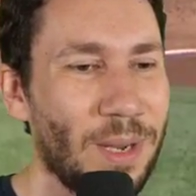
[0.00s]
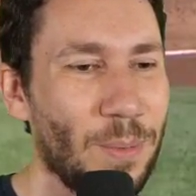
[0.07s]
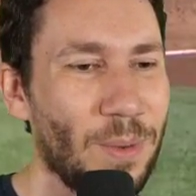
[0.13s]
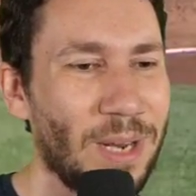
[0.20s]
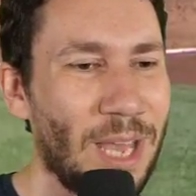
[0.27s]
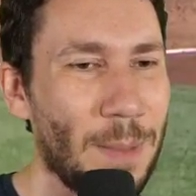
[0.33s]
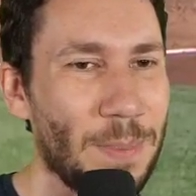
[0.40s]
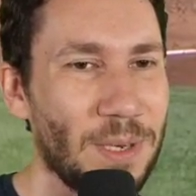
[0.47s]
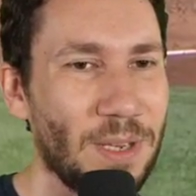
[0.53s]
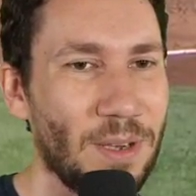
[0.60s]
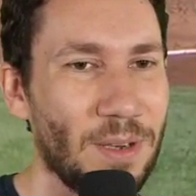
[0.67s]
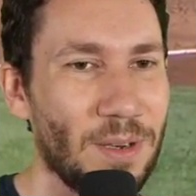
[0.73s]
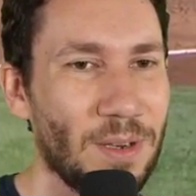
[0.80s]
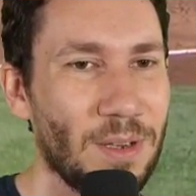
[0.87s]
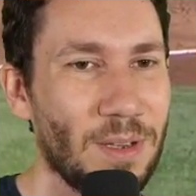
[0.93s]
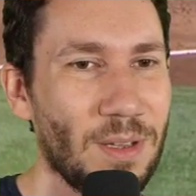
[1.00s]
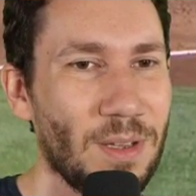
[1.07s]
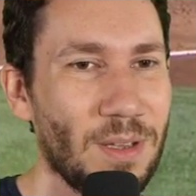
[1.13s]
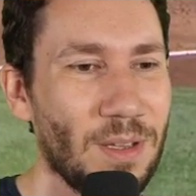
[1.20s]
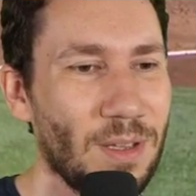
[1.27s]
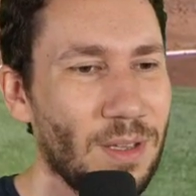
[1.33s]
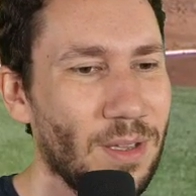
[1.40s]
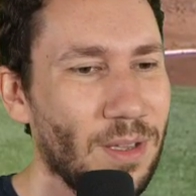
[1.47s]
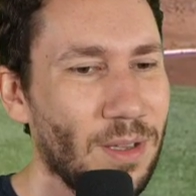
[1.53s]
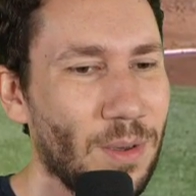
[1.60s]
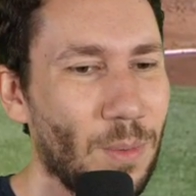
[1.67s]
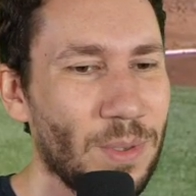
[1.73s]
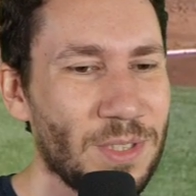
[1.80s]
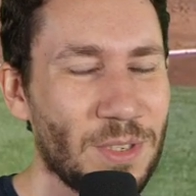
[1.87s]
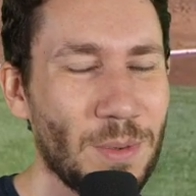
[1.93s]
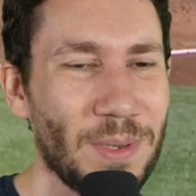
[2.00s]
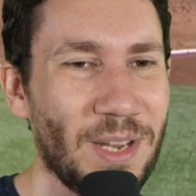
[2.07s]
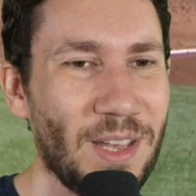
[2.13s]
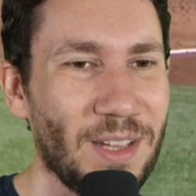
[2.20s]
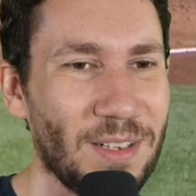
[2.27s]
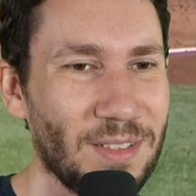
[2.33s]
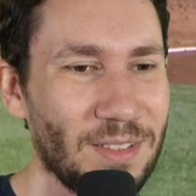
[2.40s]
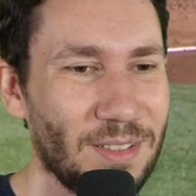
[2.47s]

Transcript: what happened here? What's going on?